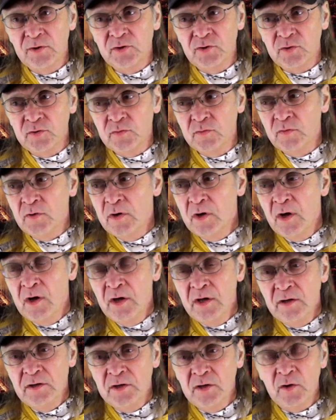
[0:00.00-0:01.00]
two,
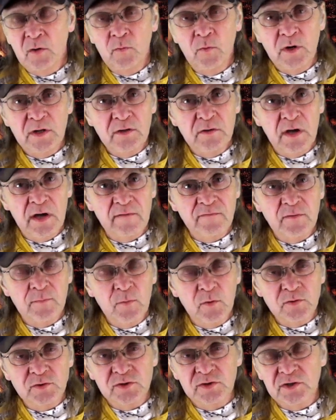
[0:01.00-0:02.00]
what you have the
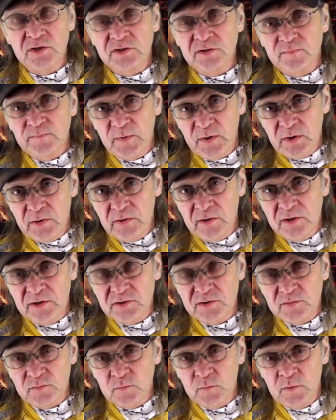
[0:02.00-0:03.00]
most
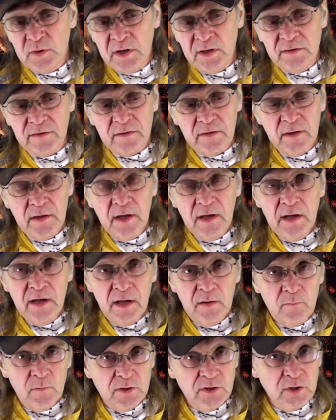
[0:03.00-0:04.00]
experience with.
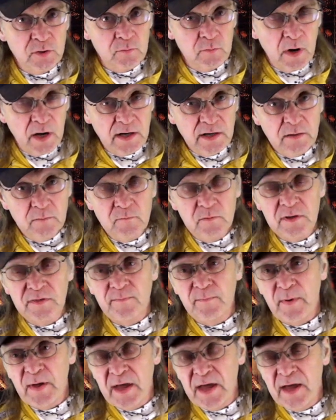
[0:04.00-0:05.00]
And when you're writing
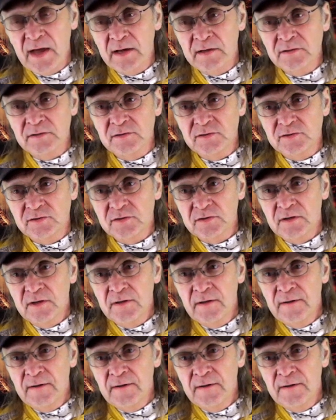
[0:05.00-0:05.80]
with bands,